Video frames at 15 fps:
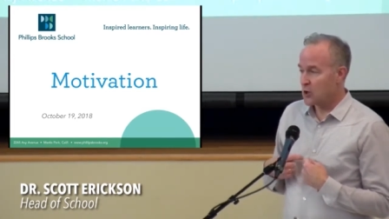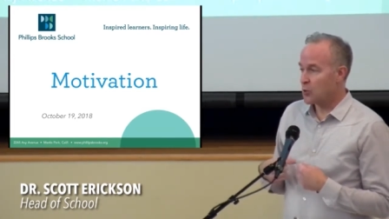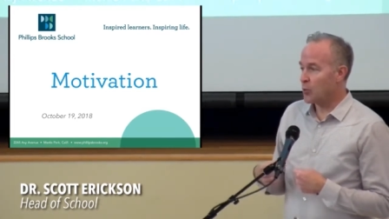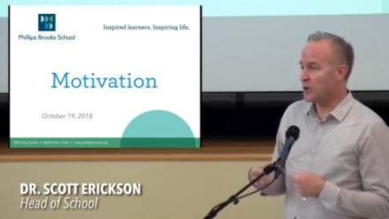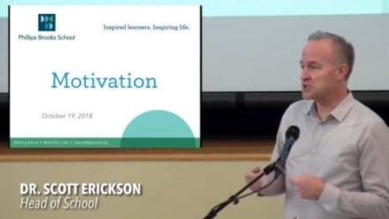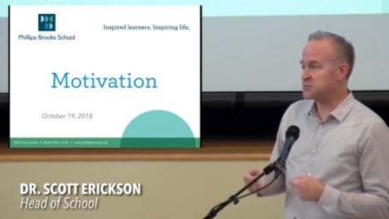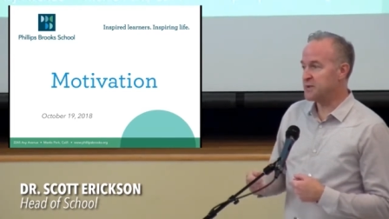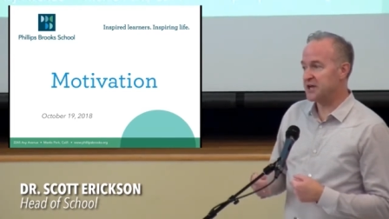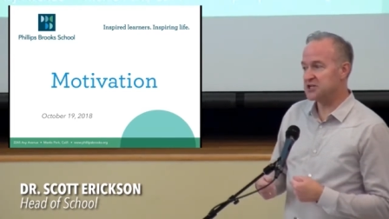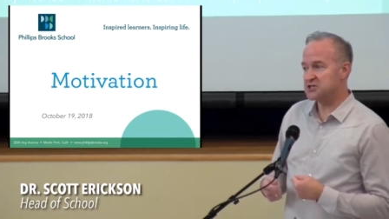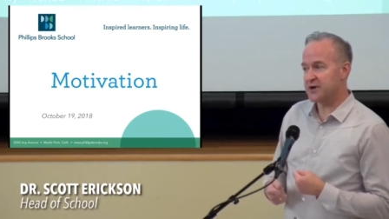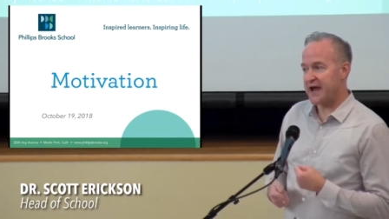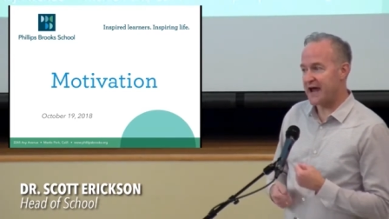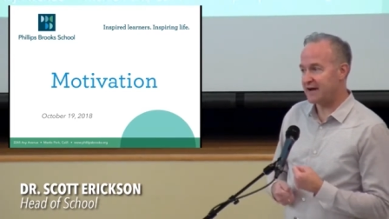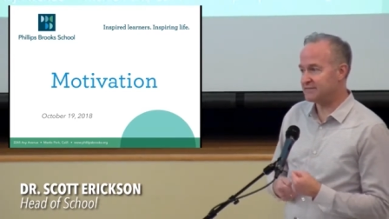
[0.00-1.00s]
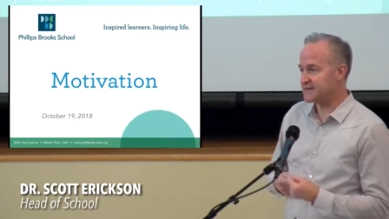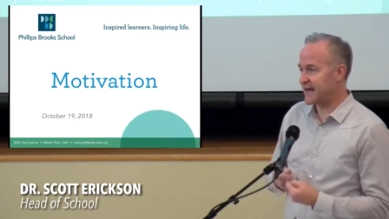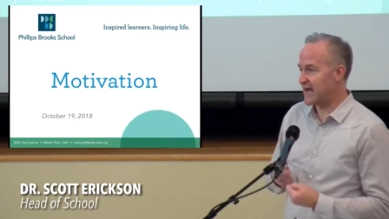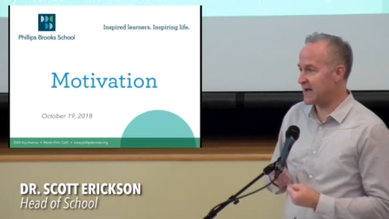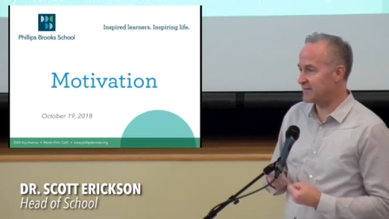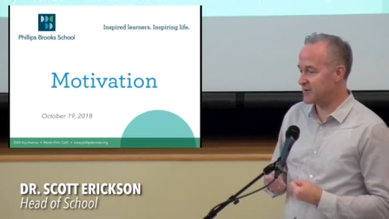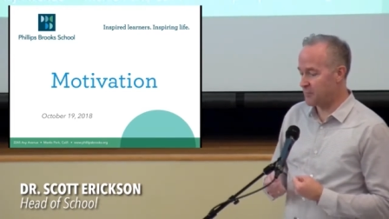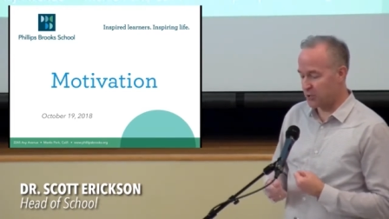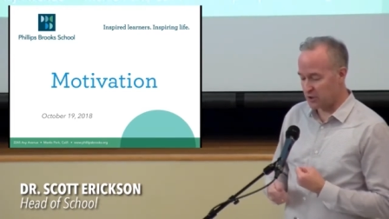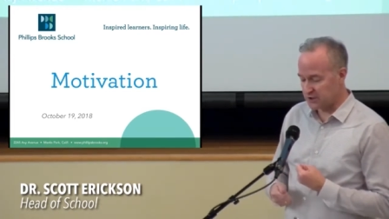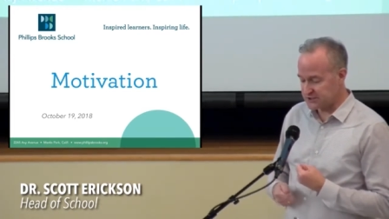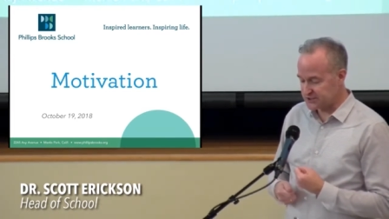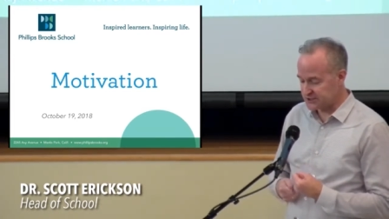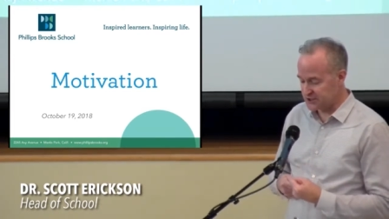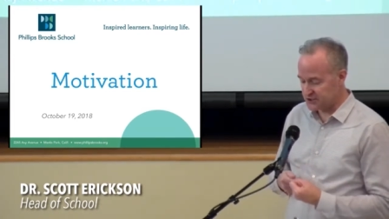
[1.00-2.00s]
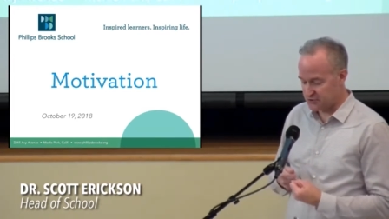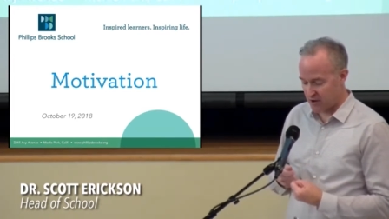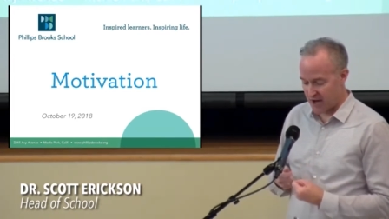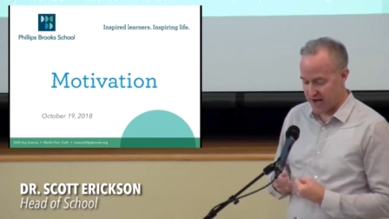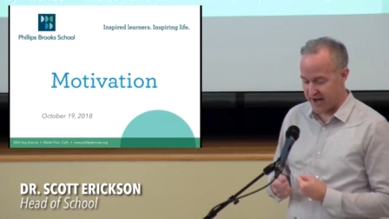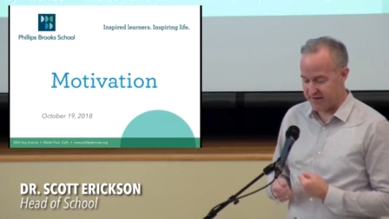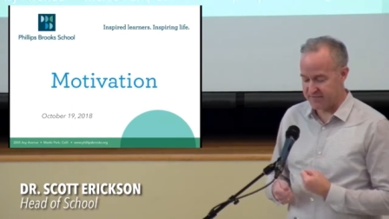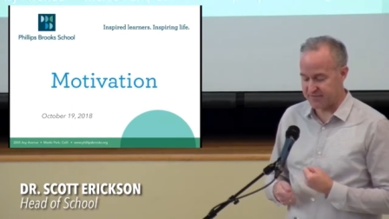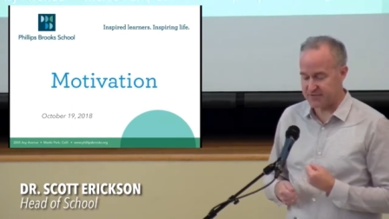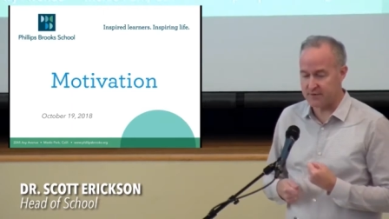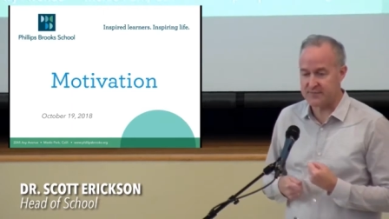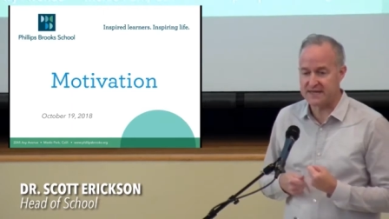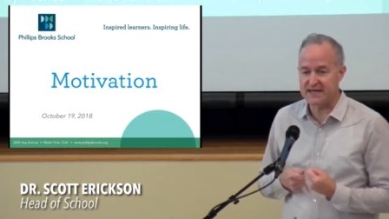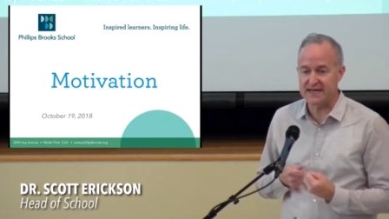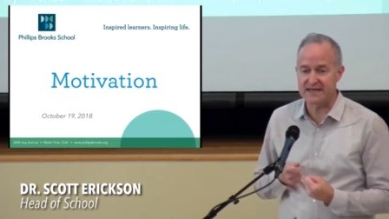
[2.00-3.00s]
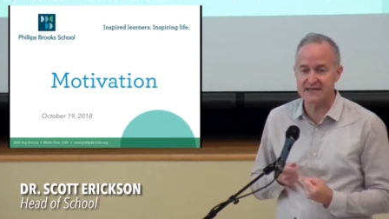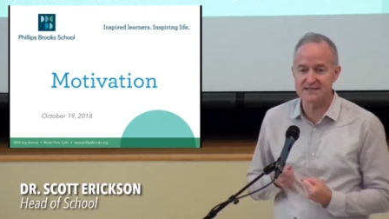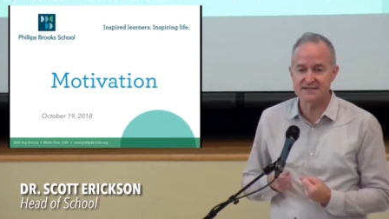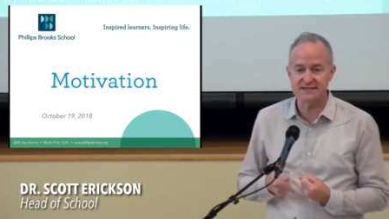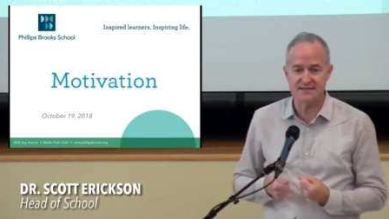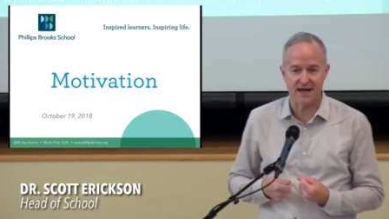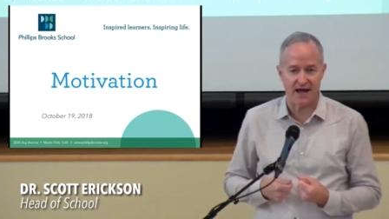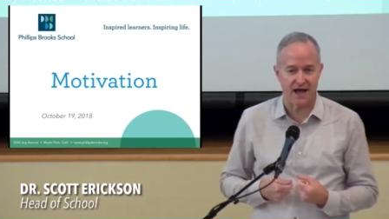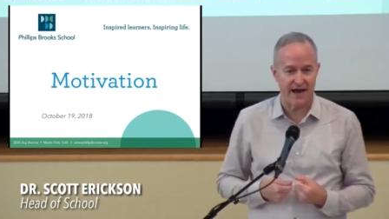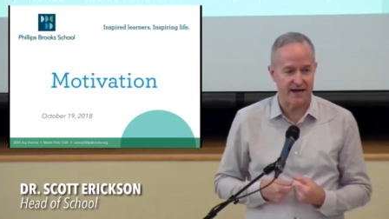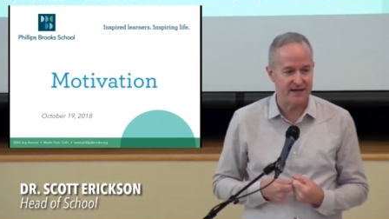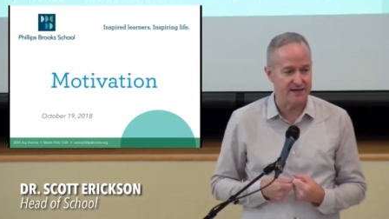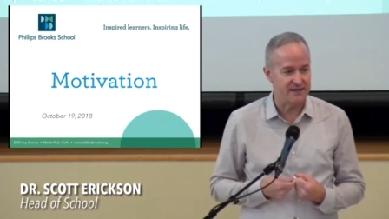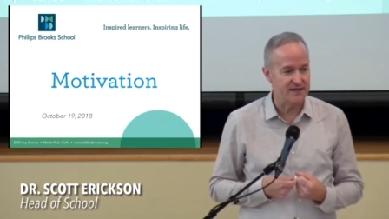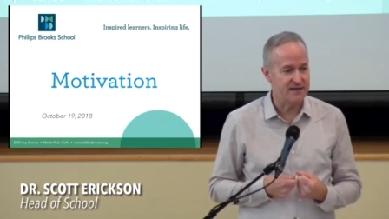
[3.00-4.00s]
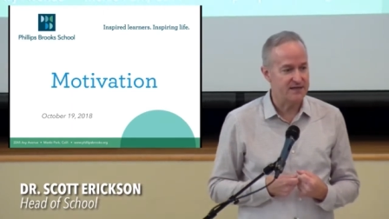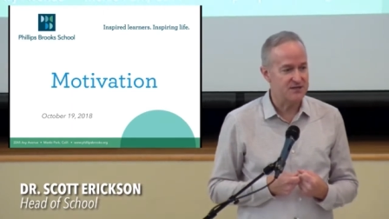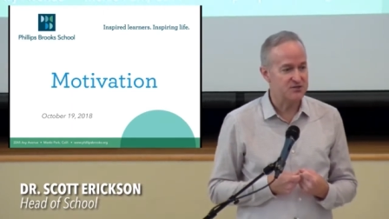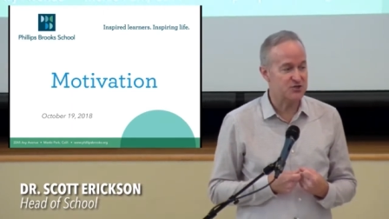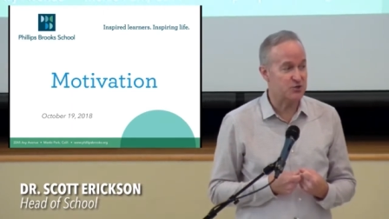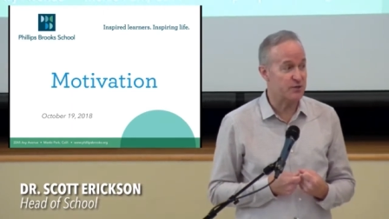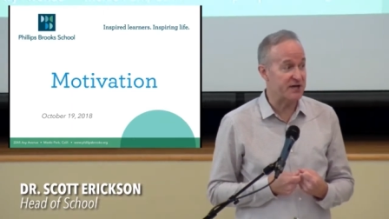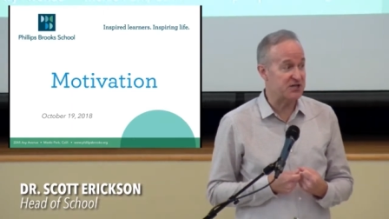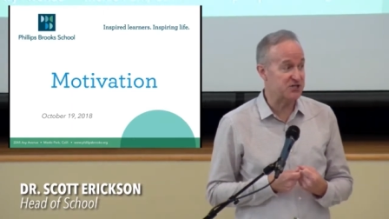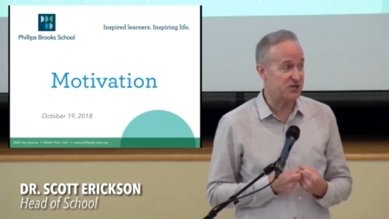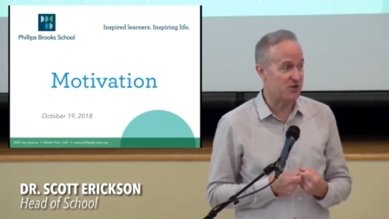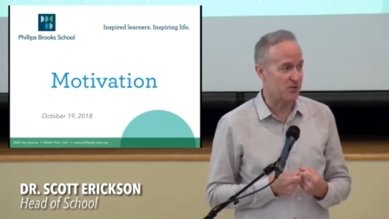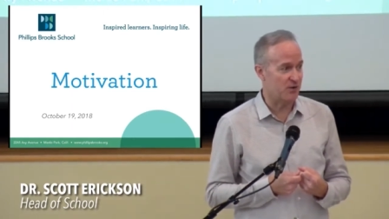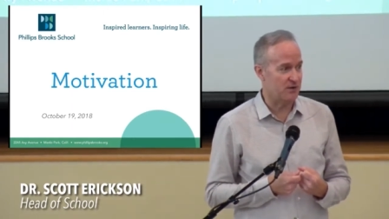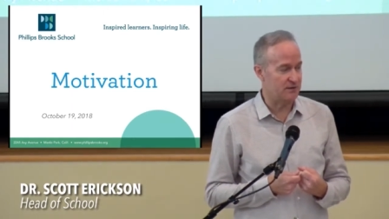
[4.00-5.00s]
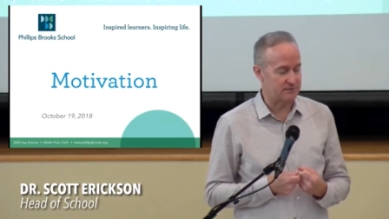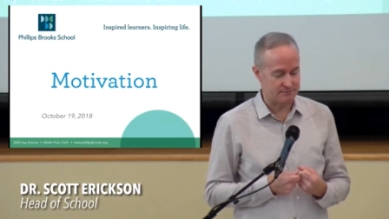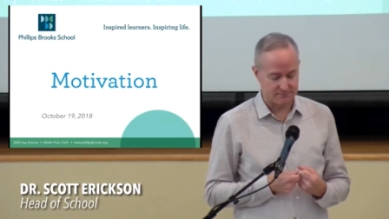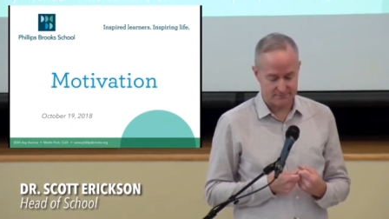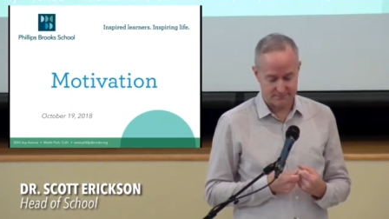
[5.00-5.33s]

which means you have to have a personal drive from the inside to reach a goal.